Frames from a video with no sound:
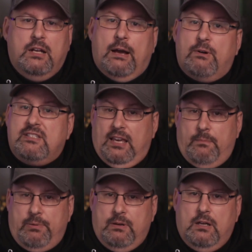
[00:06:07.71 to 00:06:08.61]
Now a
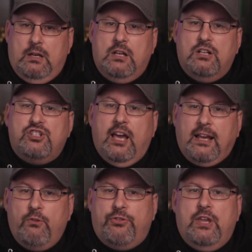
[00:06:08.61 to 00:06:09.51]
tip.
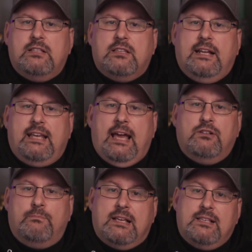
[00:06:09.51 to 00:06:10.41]
Check out things like
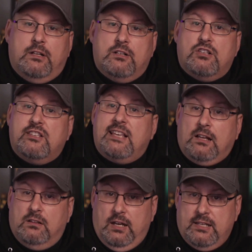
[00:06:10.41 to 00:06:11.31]
Daniel Mesler's
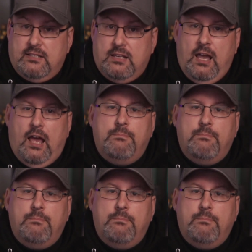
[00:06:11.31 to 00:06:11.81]
sec list